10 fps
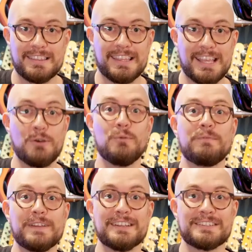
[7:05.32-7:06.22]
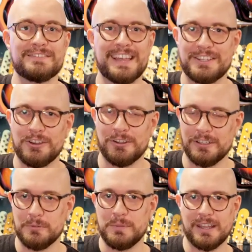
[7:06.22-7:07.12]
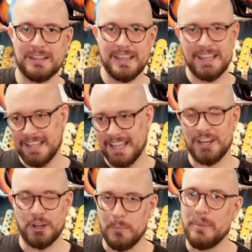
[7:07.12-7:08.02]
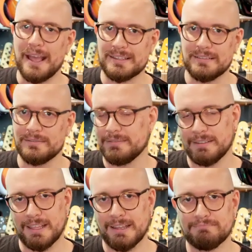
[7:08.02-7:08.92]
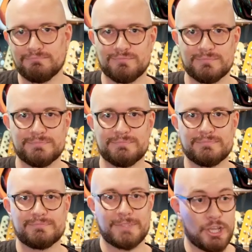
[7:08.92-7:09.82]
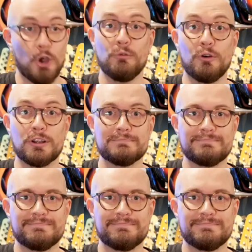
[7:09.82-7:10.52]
the oomphiness of that tone a little bit, hit it on passive and then go for it.